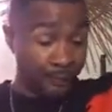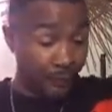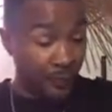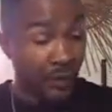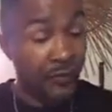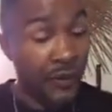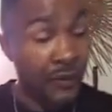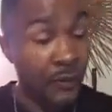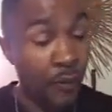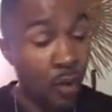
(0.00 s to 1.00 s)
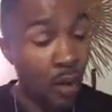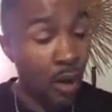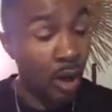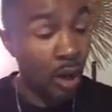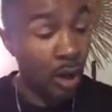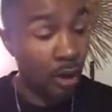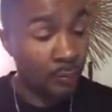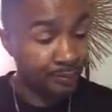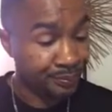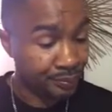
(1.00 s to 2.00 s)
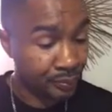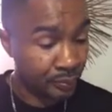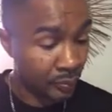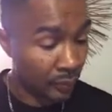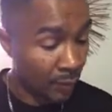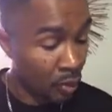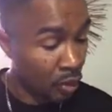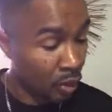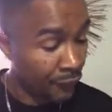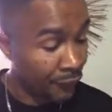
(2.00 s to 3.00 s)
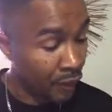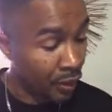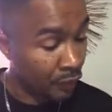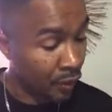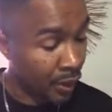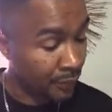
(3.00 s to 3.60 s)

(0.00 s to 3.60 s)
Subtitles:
This is even more. I'm gonna go a little further, right?